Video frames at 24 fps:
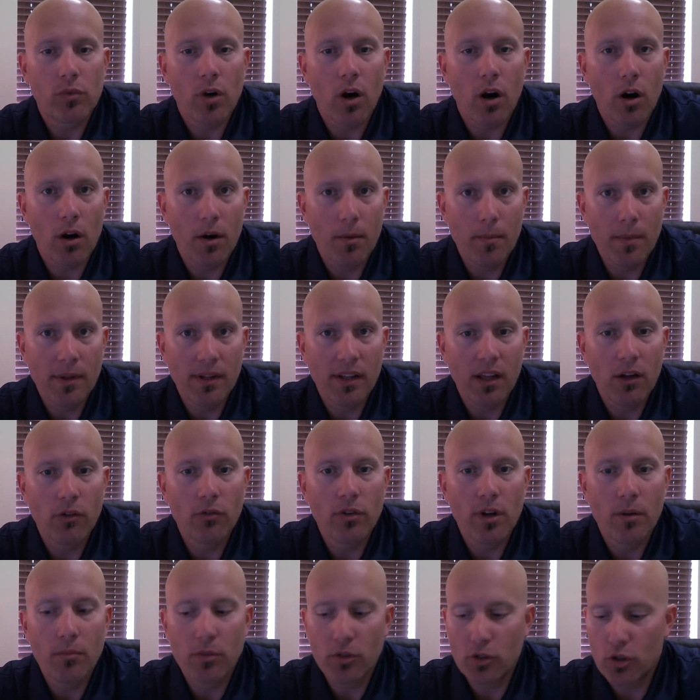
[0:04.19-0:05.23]
RMLO
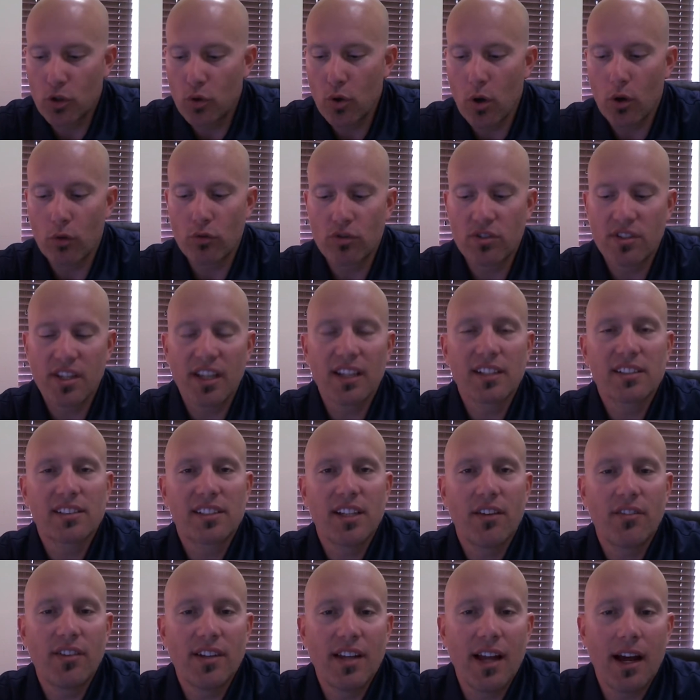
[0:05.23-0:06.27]
number
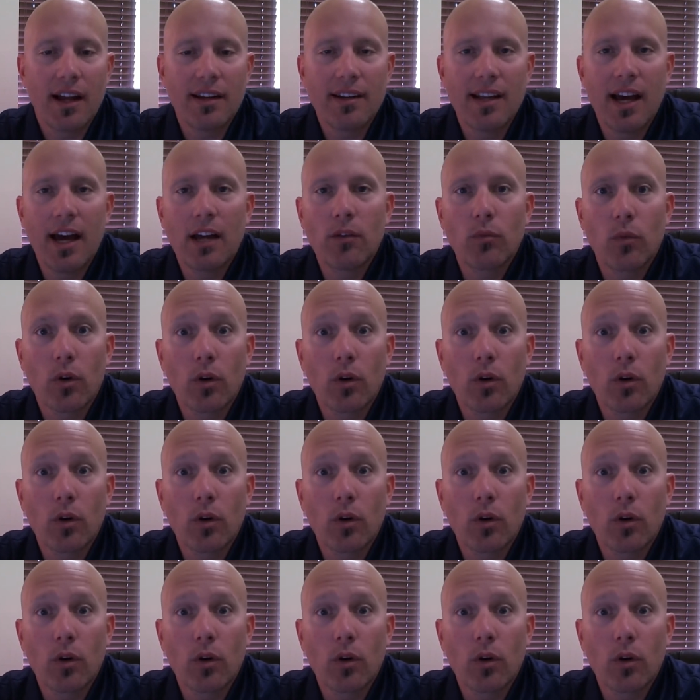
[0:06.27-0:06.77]
206799.